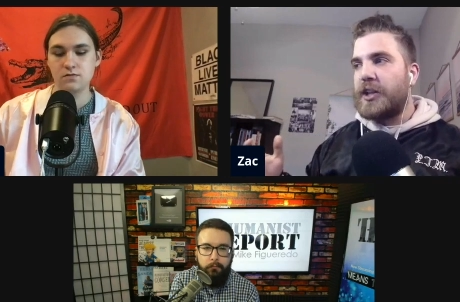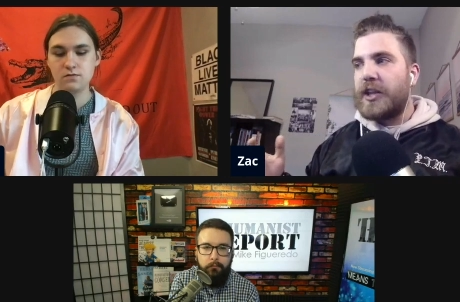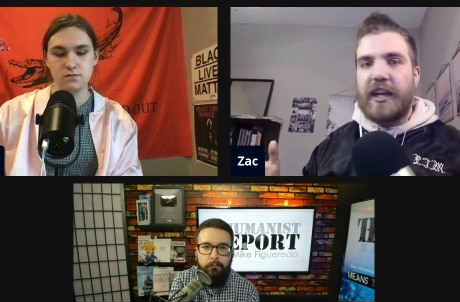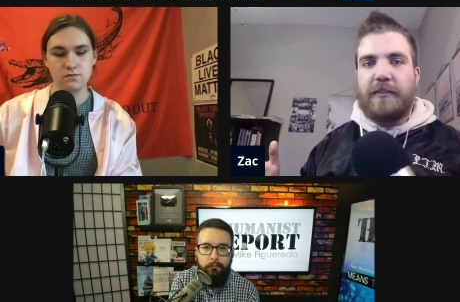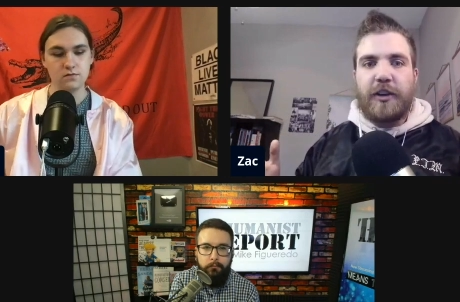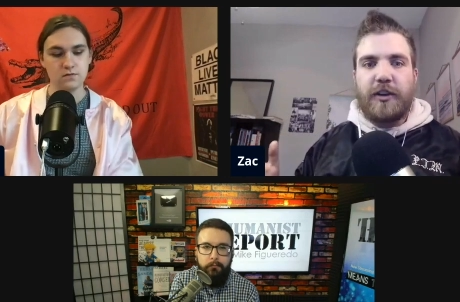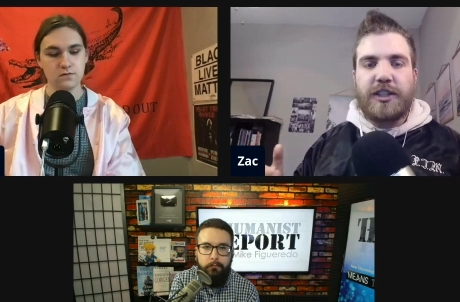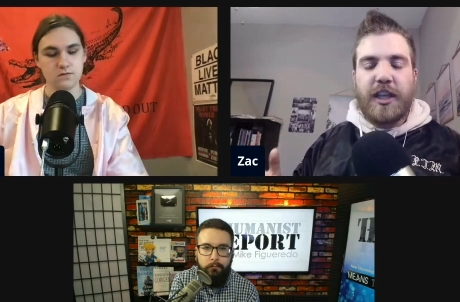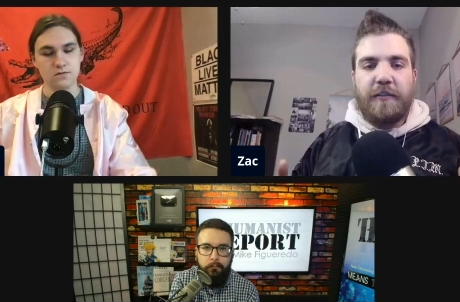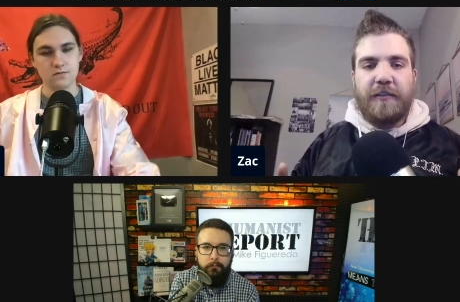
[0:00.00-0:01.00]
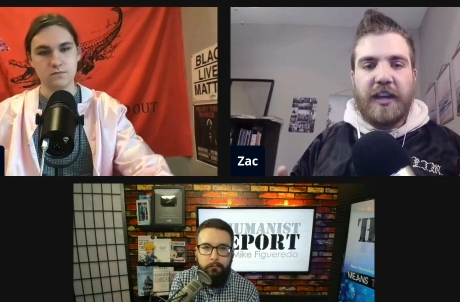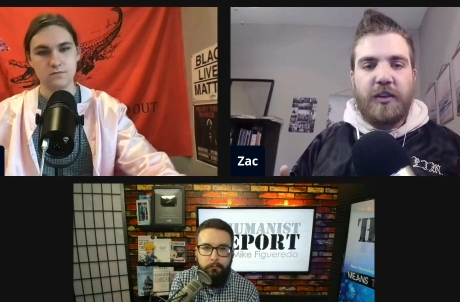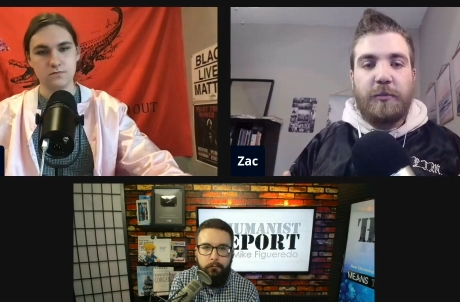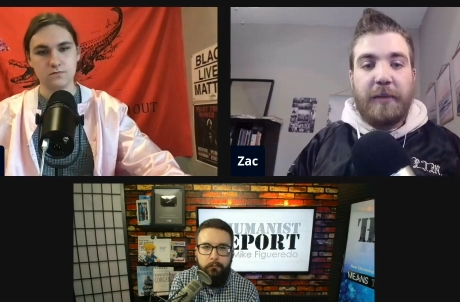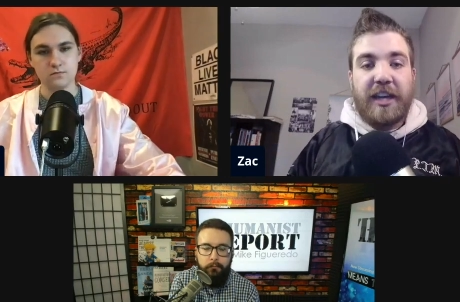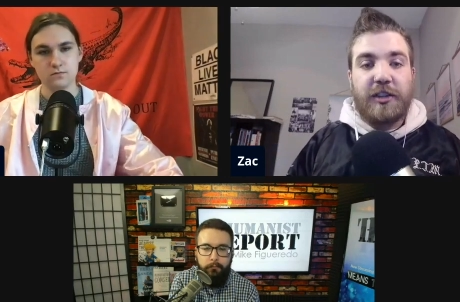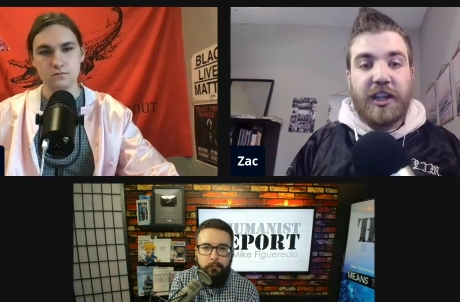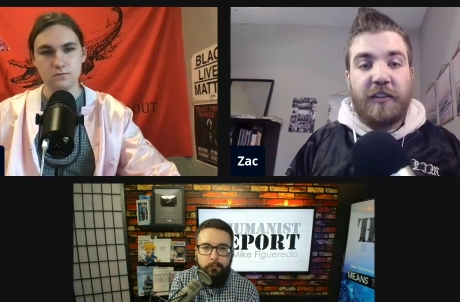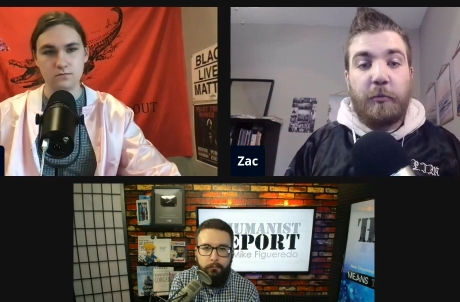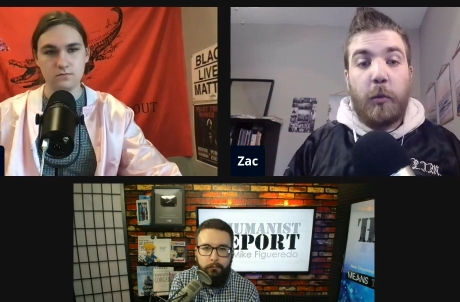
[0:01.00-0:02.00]
Speaker 1: a lane for yourself that you could make
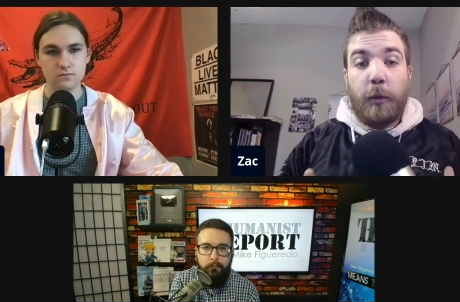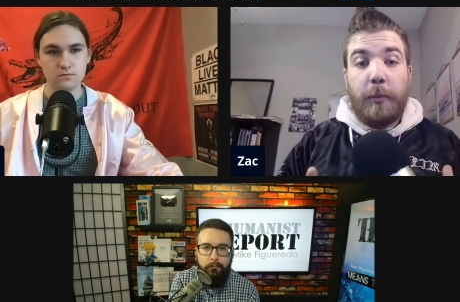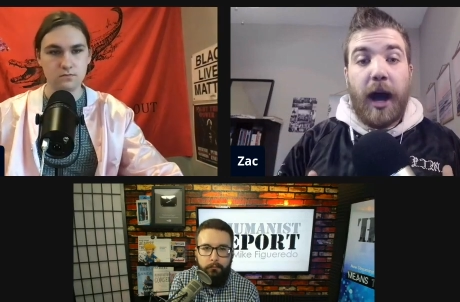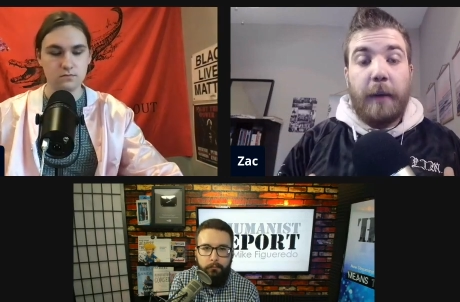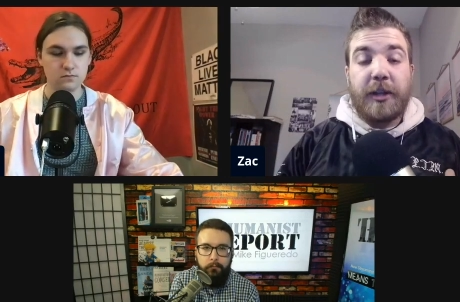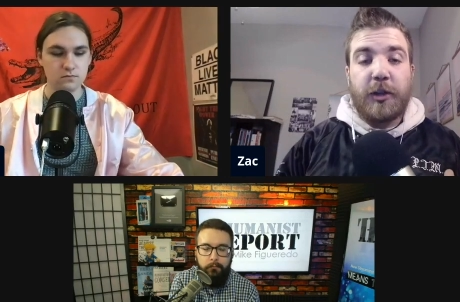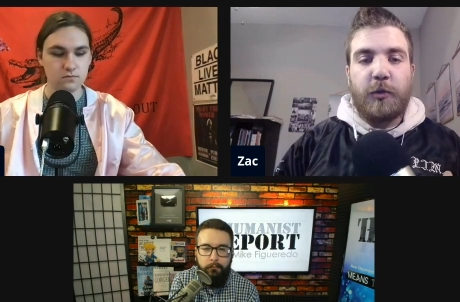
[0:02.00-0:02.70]
yourself more popular